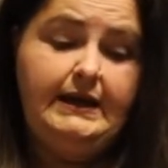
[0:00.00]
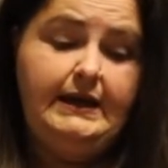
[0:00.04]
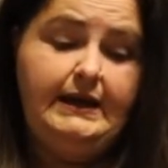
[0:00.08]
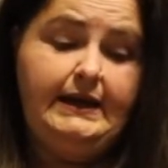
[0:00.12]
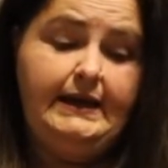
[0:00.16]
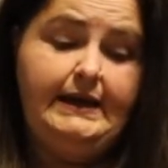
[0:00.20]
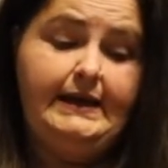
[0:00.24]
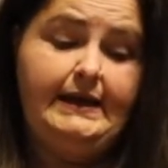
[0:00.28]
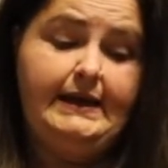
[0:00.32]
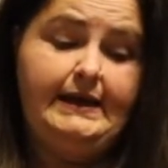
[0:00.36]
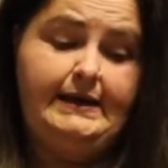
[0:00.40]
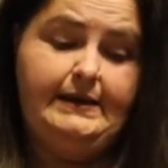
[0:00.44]

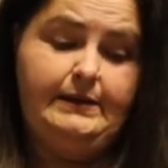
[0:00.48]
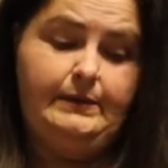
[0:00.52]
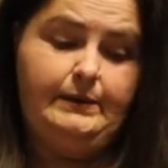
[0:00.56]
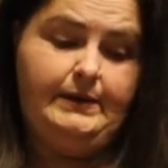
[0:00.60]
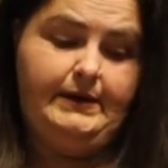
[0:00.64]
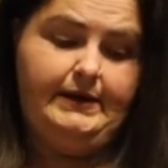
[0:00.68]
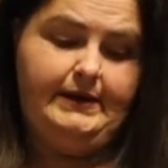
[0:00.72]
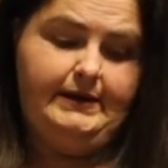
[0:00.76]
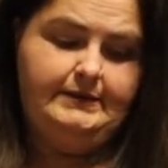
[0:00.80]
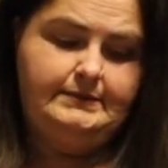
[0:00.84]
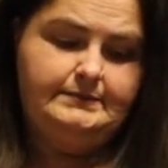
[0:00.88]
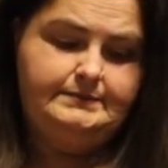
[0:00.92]

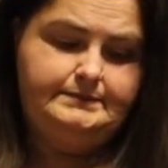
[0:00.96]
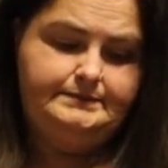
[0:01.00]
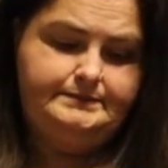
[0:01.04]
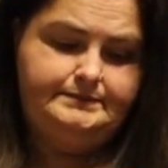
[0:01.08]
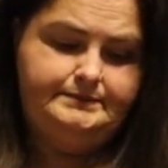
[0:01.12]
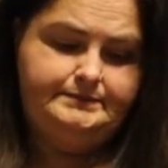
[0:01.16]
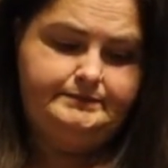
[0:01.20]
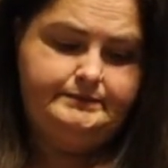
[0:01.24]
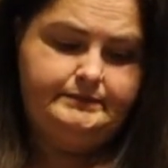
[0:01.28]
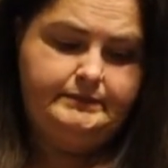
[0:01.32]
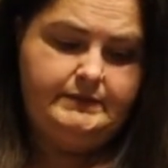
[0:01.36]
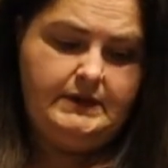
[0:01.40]
anyway,
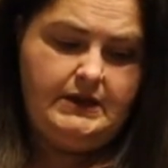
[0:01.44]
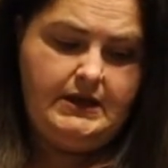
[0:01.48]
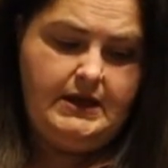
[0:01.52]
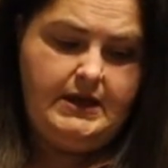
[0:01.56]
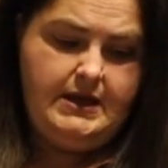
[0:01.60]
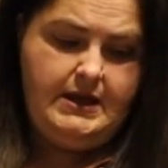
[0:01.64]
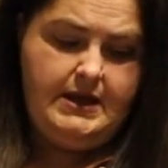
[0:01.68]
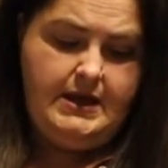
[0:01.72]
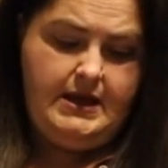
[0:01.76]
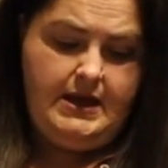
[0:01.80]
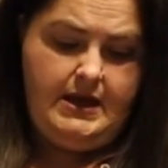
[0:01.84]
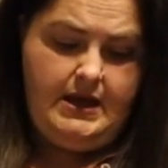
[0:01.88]

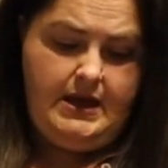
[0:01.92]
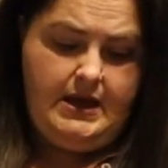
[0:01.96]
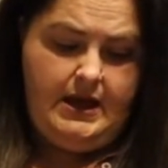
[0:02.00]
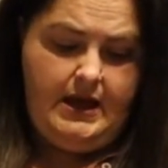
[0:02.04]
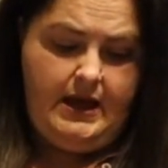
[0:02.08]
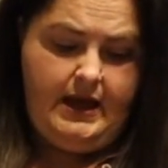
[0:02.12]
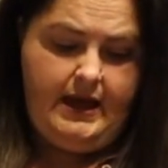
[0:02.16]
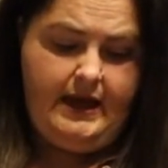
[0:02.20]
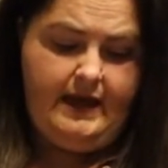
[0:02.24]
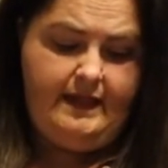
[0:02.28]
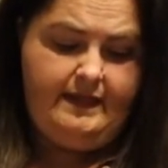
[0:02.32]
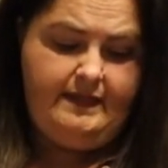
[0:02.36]

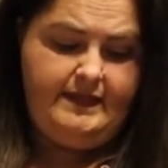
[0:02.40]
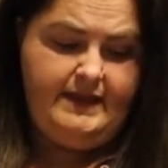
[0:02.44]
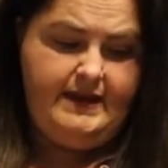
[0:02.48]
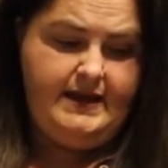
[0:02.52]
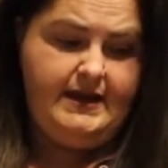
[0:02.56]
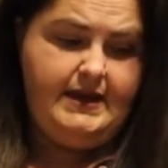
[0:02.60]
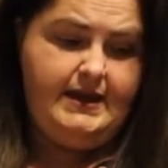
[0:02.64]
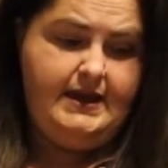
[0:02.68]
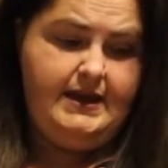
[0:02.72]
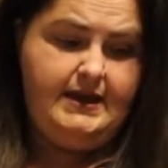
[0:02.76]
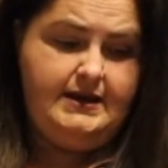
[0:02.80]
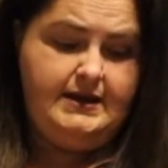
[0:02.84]
and
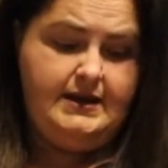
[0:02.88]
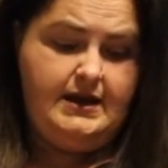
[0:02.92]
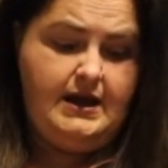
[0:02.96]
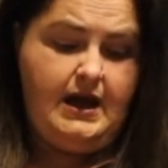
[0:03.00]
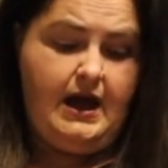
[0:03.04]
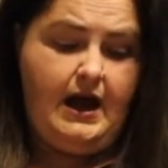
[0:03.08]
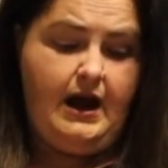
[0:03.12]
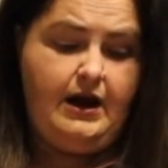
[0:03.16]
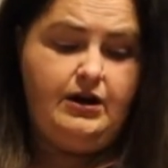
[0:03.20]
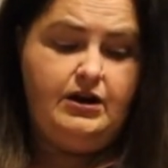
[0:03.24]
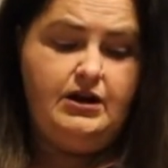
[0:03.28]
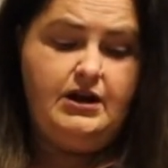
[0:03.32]
then
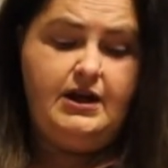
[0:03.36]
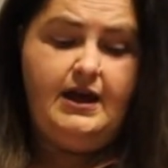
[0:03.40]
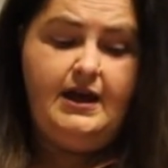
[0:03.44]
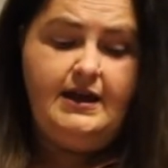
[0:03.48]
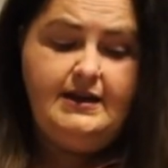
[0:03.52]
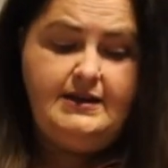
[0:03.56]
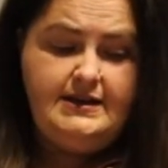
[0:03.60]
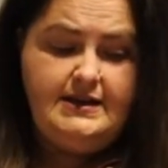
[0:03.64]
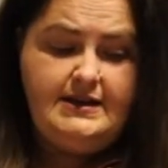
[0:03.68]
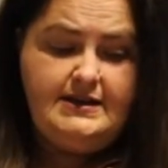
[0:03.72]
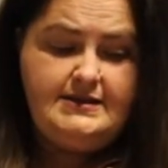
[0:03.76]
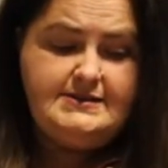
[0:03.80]
our
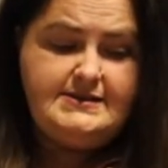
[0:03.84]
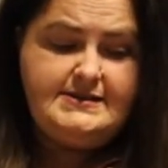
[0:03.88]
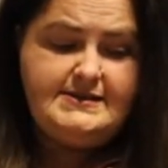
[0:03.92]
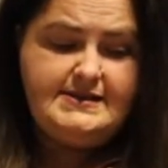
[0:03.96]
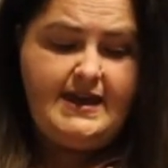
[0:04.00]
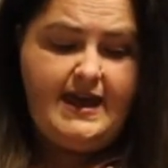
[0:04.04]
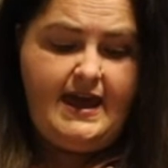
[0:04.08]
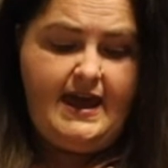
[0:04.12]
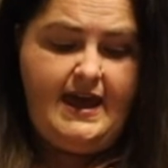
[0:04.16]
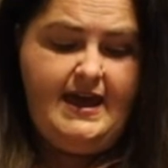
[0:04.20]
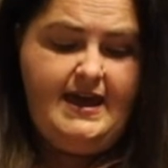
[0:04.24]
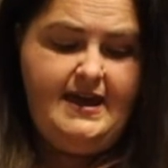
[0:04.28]
onions
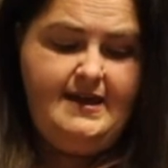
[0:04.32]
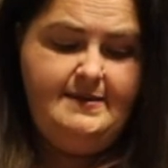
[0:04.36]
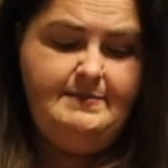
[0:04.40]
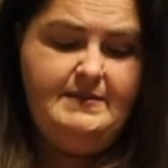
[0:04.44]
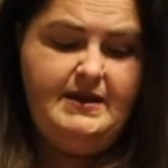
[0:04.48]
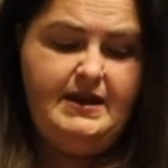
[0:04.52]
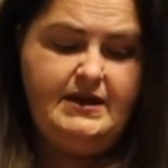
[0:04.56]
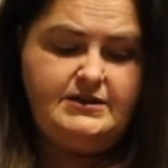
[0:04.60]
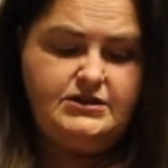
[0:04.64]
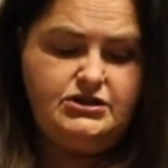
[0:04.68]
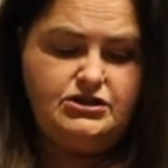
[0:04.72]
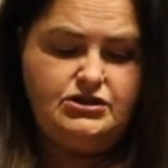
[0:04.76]
came
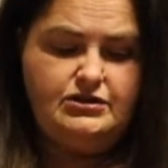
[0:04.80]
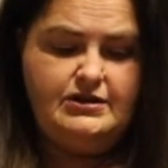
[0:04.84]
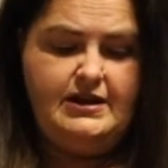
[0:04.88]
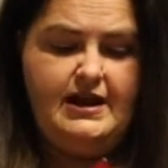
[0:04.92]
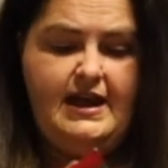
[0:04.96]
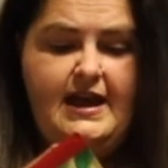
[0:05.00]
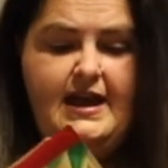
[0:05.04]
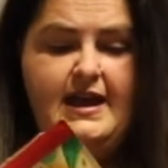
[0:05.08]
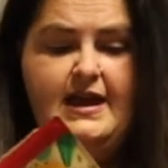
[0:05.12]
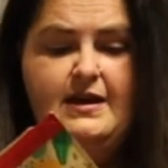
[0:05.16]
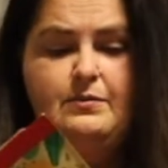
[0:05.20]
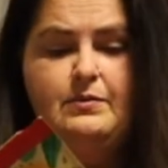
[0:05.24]

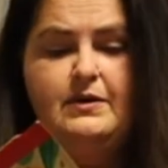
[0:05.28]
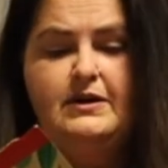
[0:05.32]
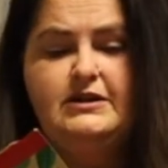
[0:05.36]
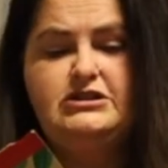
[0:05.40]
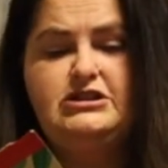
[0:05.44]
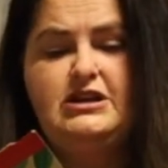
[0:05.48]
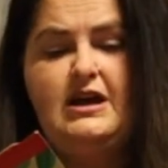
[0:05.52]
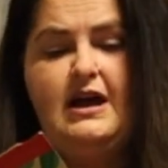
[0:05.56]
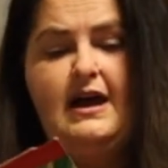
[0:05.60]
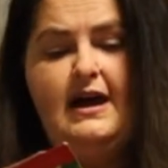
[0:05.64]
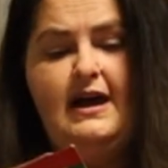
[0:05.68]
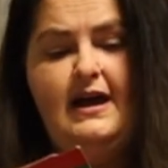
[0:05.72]
yesterday,
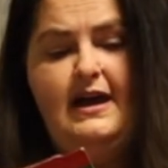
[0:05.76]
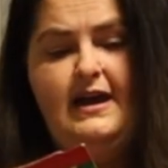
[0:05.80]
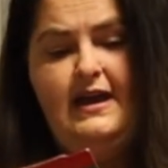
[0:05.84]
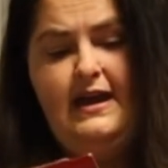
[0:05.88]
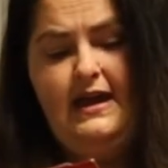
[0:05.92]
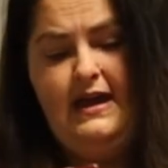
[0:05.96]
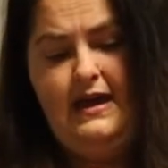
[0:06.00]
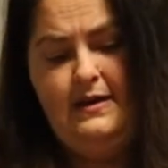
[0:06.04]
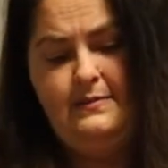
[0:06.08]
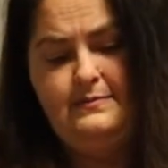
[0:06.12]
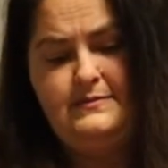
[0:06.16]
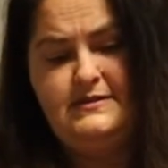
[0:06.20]
which I
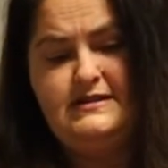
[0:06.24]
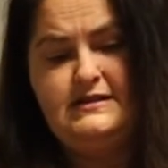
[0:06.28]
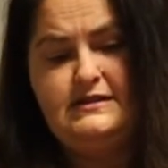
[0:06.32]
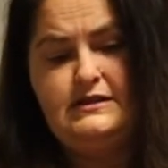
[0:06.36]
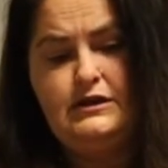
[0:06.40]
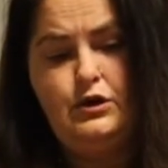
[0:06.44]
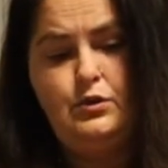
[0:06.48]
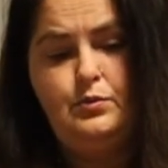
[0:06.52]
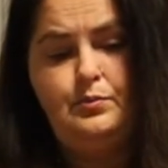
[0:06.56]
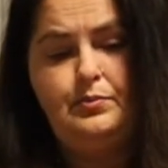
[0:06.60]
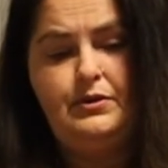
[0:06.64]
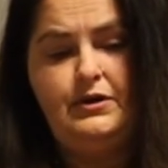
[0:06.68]
am
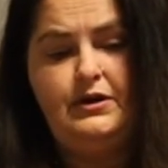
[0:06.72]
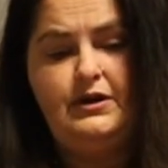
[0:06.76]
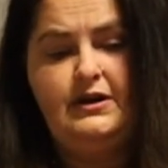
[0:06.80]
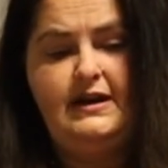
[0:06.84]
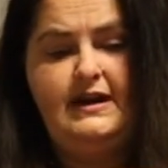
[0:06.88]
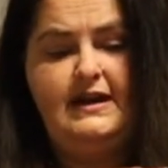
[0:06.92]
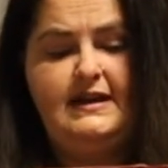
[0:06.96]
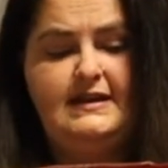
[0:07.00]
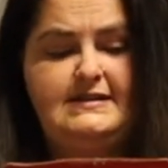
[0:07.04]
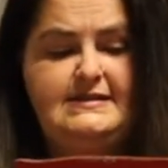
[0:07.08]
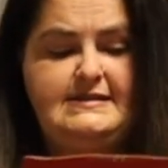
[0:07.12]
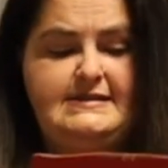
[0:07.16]
super
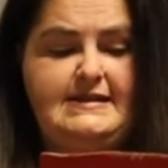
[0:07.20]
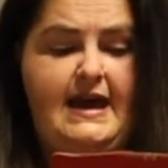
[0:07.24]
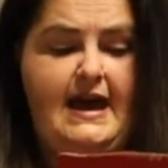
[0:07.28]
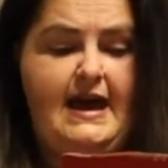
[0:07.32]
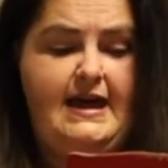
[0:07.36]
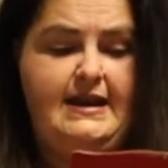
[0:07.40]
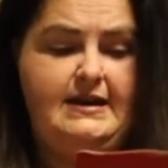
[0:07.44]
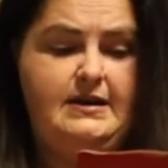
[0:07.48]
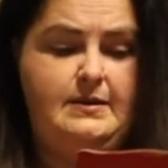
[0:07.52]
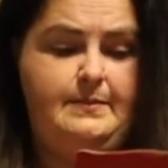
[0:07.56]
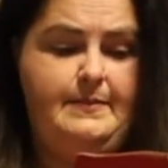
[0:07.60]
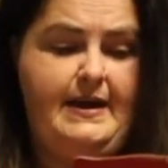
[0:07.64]

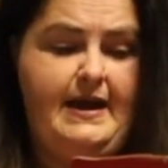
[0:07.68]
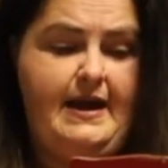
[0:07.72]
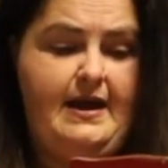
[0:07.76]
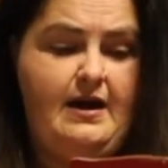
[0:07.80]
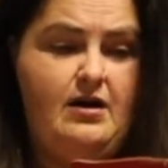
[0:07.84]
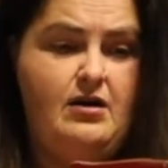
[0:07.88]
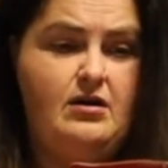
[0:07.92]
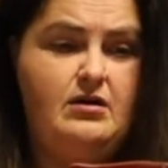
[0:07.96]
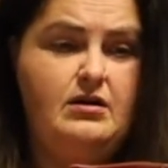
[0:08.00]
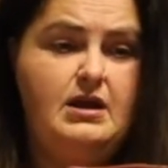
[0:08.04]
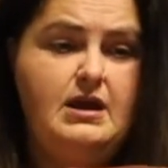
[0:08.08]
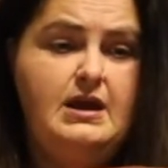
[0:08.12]
excited
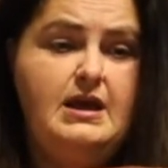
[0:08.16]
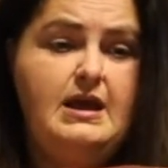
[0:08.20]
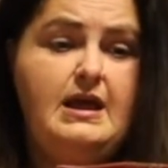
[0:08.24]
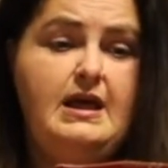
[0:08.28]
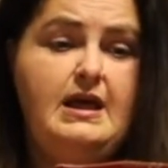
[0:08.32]
about.